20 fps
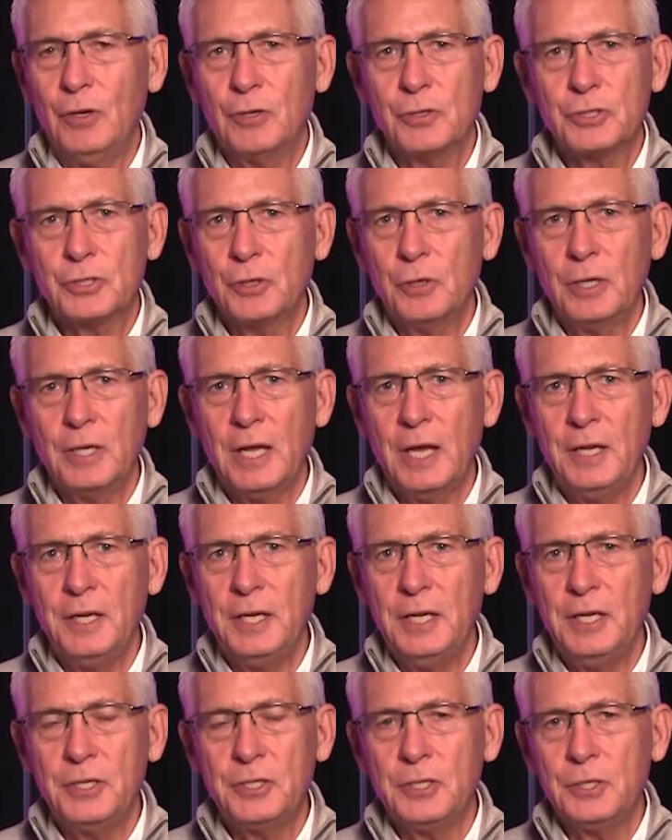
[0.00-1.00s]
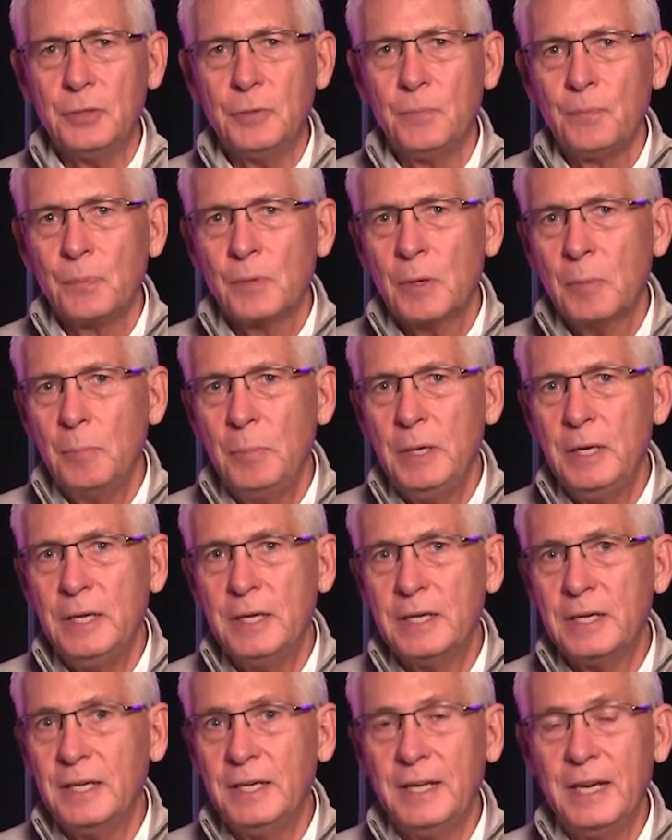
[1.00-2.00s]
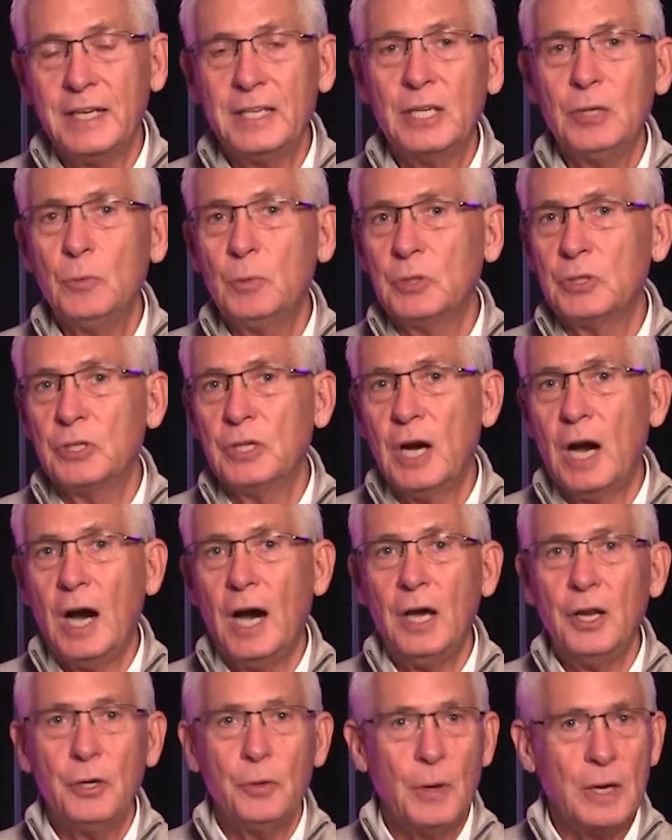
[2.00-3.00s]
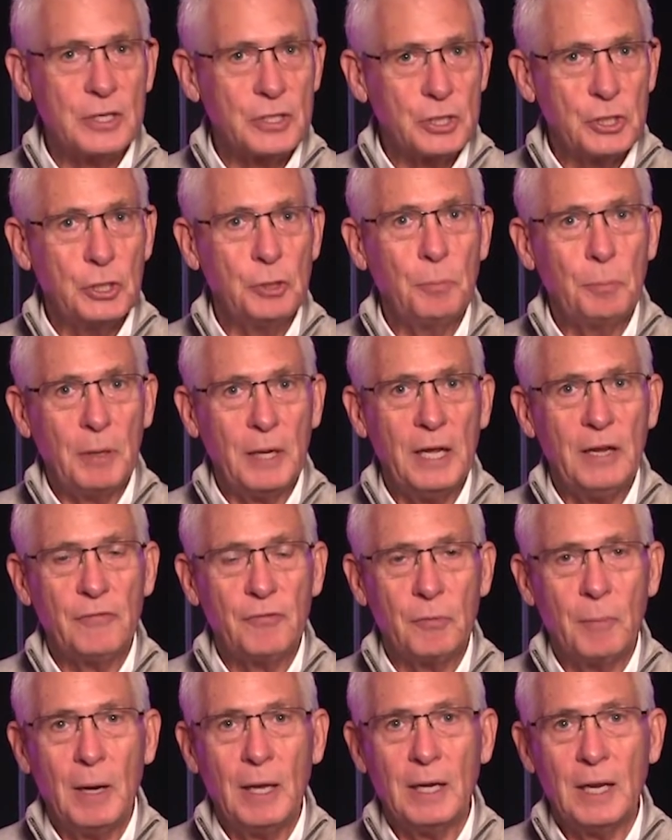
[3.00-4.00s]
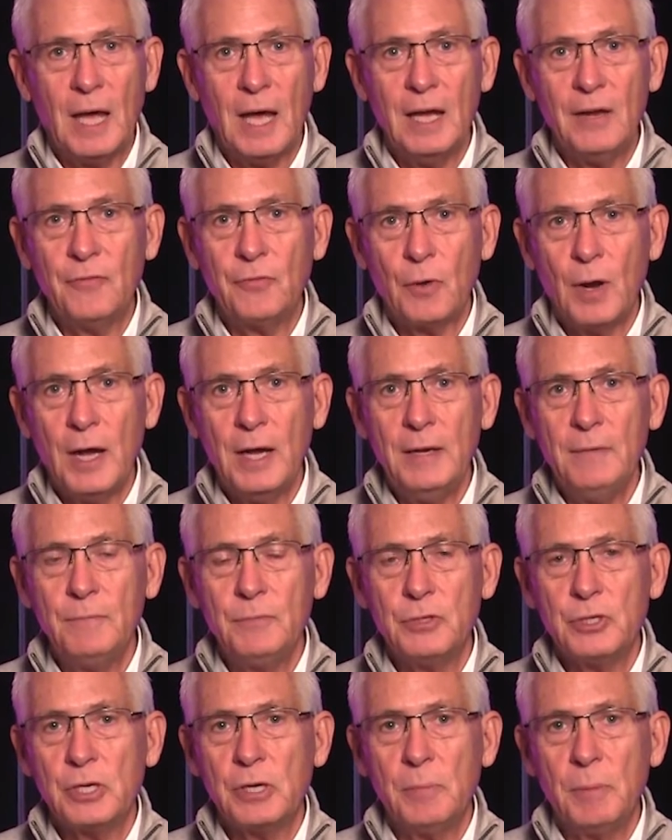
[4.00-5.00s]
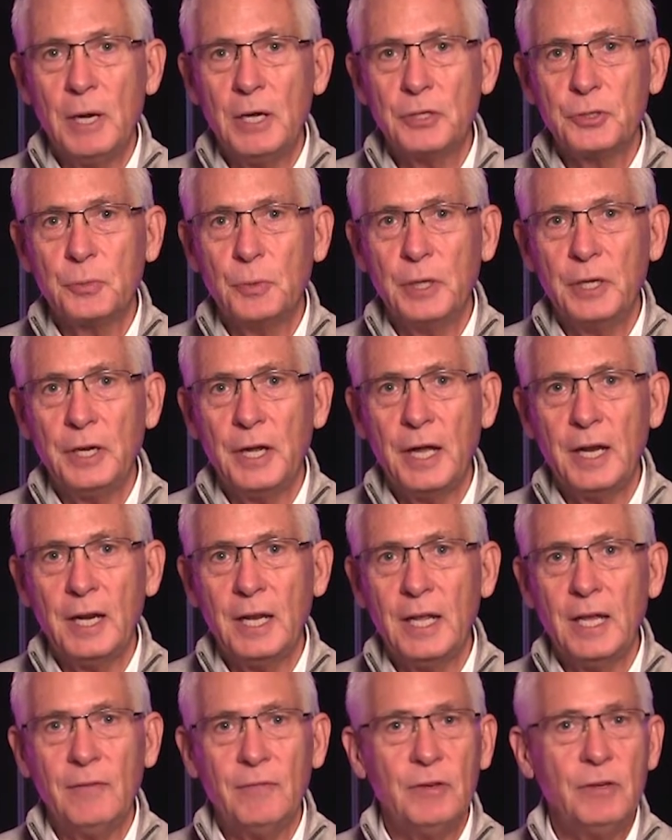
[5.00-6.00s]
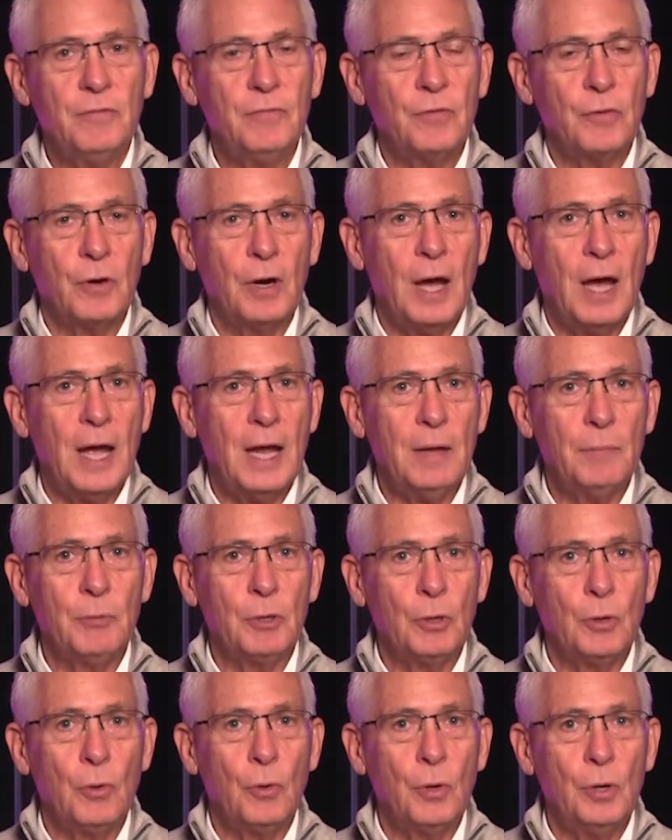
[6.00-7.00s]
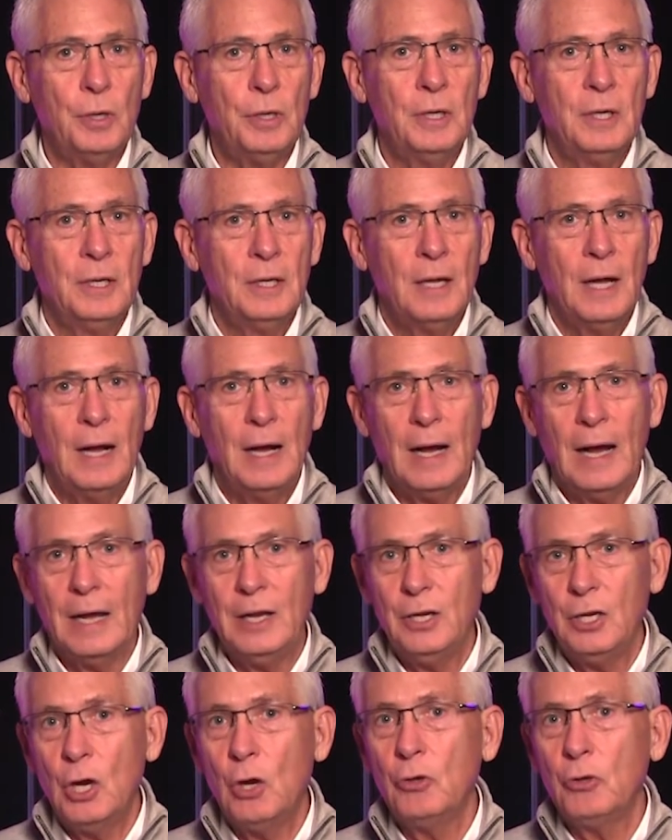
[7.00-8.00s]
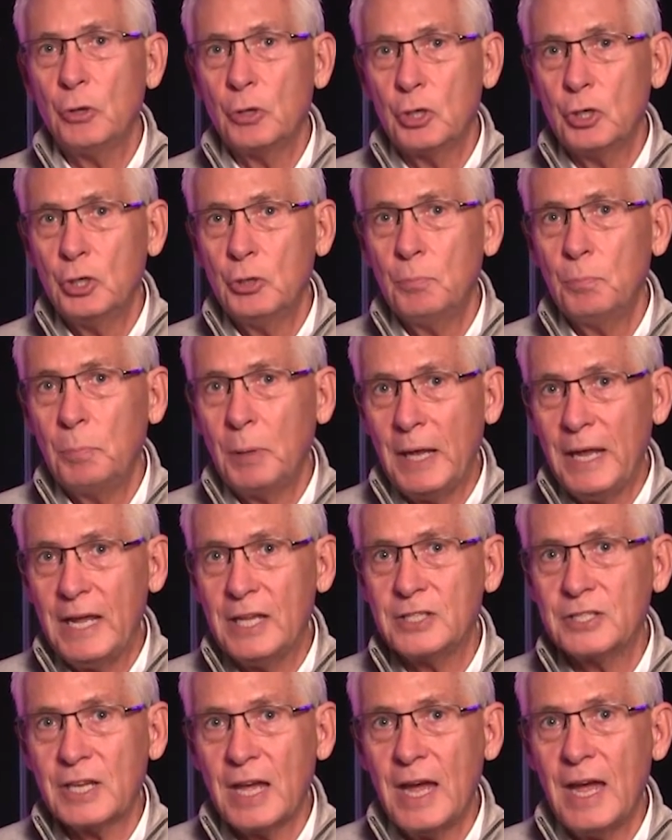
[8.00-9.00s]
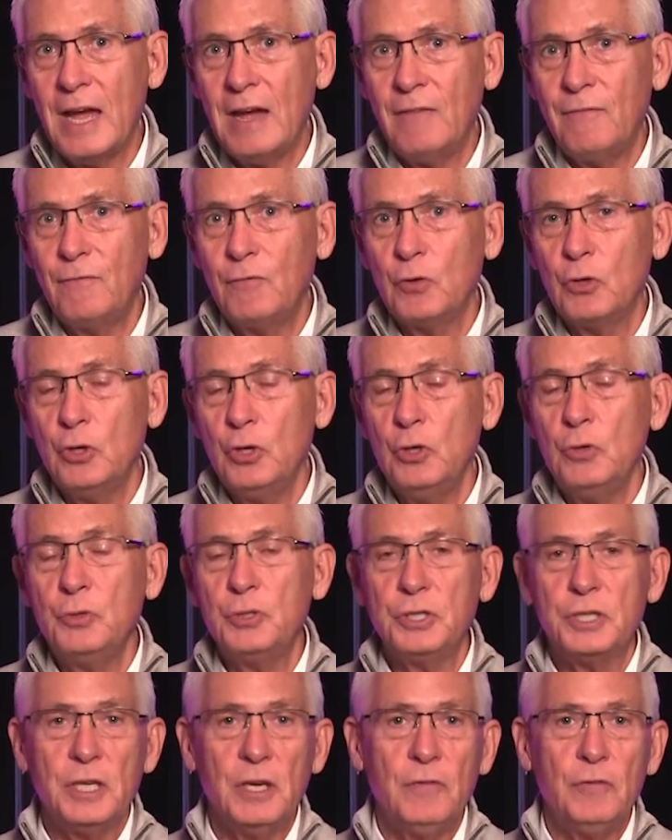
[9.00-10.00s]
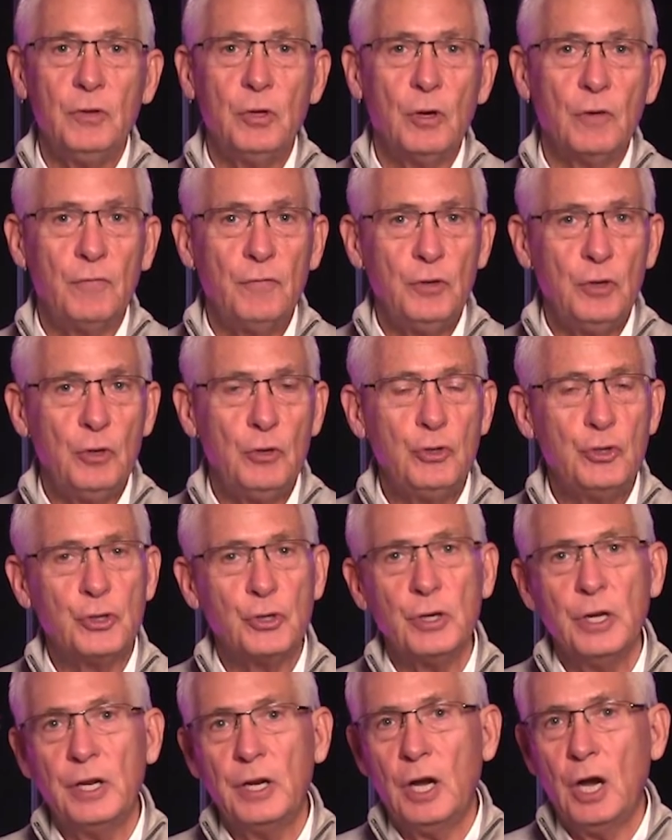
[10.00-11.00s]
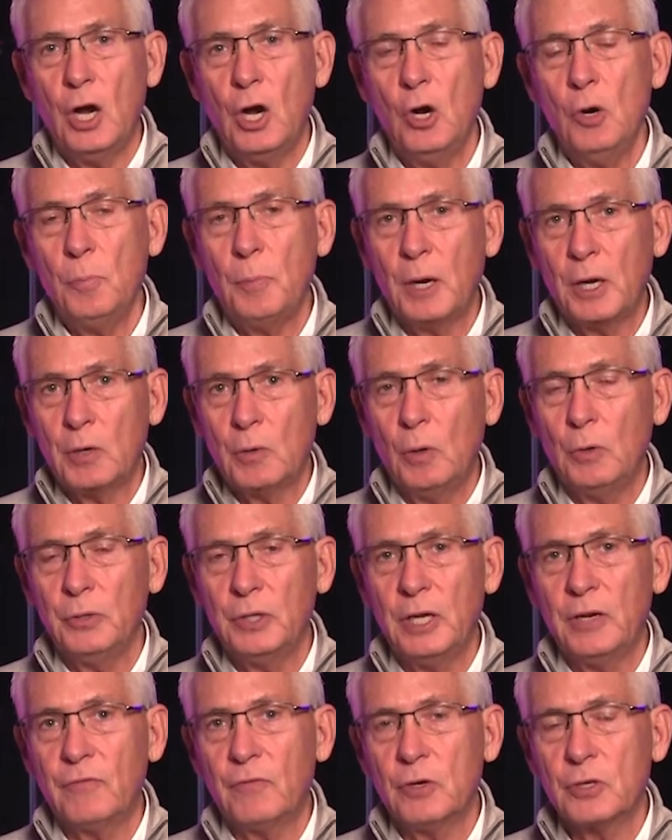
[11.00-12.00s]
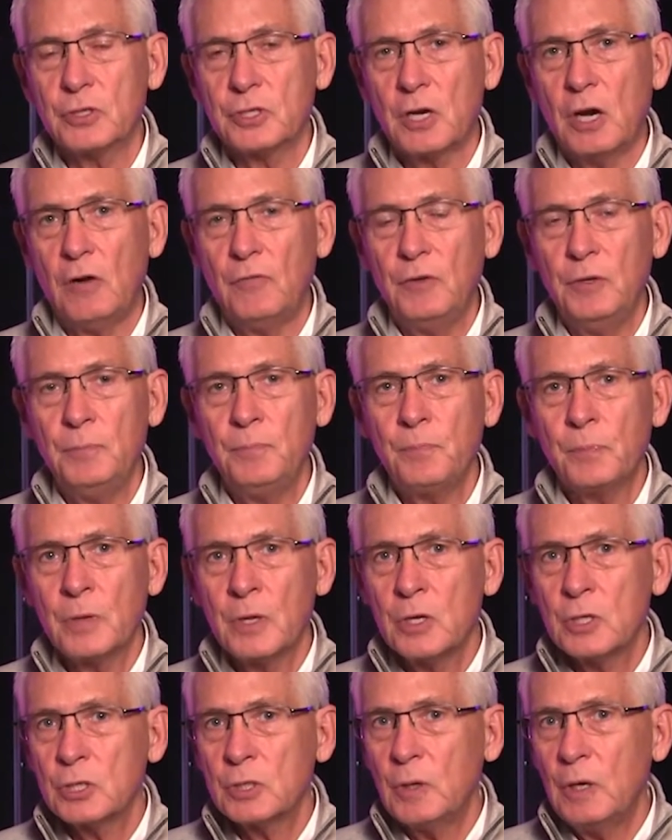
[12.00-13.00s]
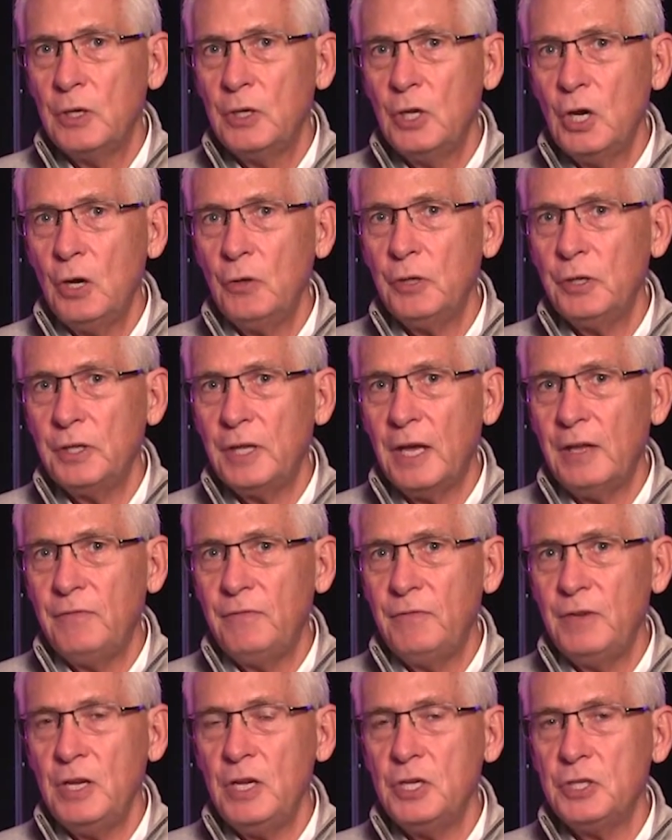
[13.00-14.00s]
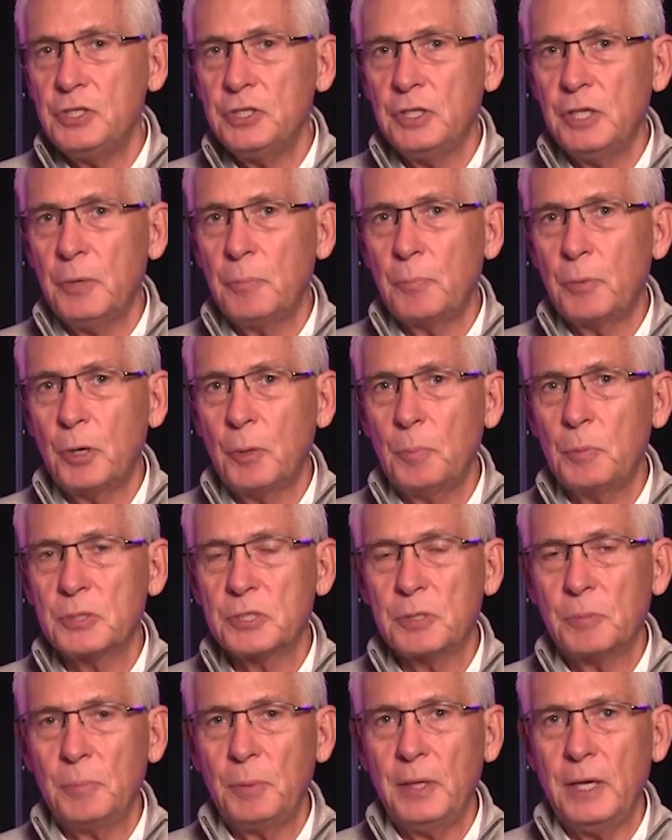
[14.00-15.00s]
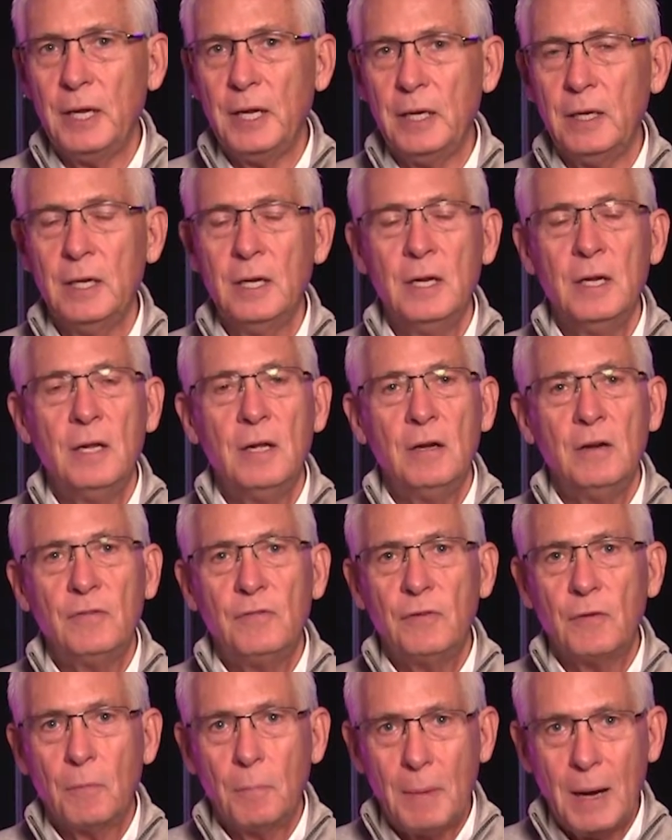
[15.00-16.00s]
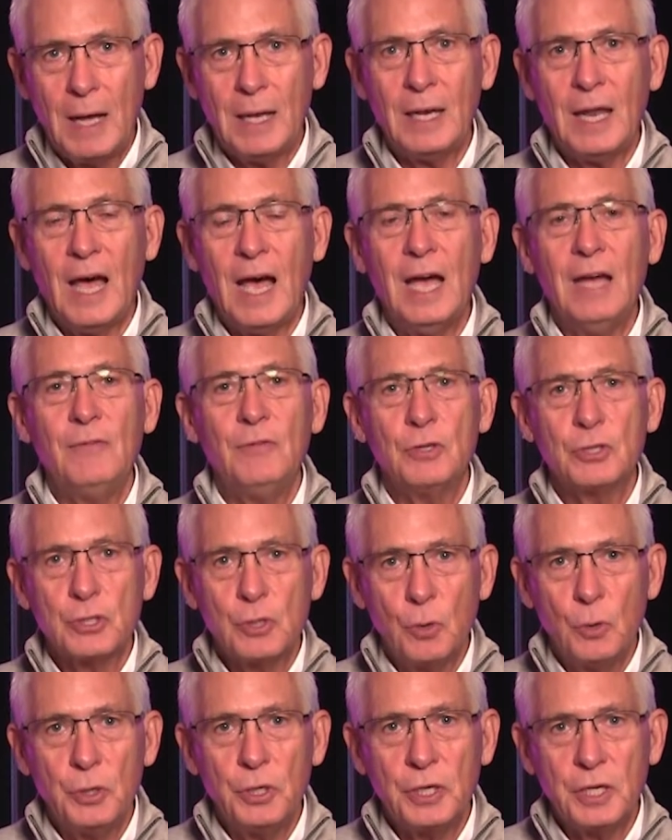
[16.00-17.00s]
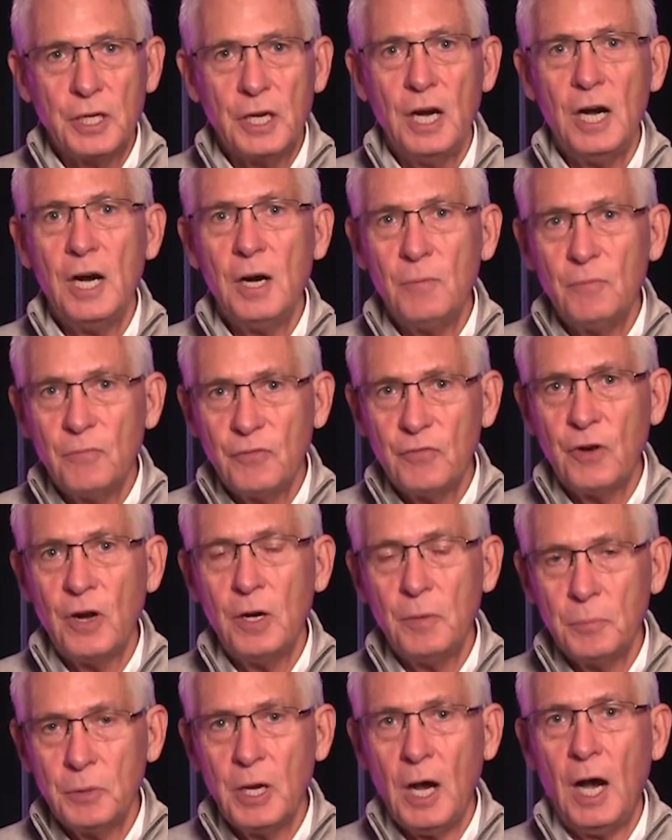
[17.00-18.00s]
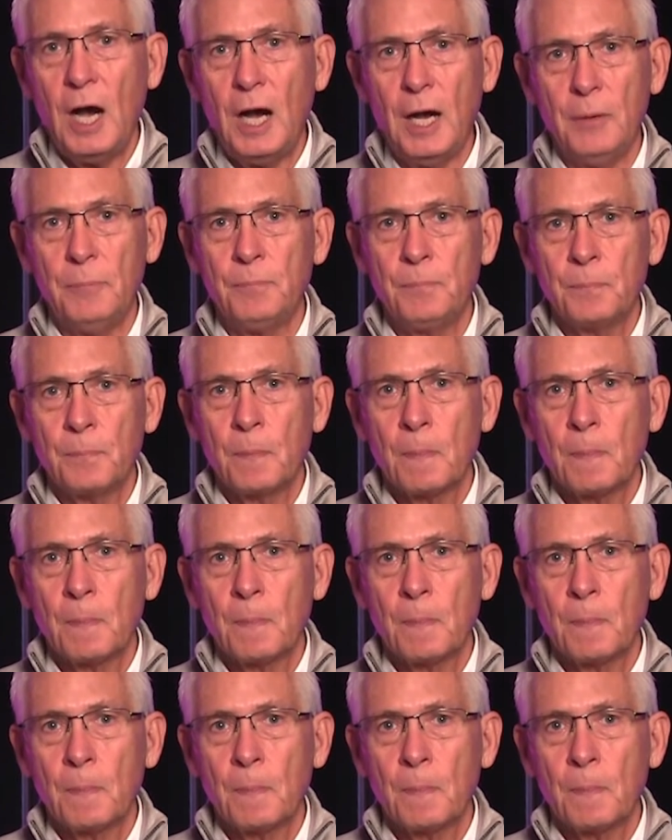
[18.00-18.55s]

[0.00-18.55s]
You know, certainly I need to be connected with God who has a good plan for my life, right? Jeremiah 29:11, for I am the Lord. I know the plans I have for you to give you a future and a hope. I quote that verse often. So I know that that vision and purpose and plan for my life is going to come from God.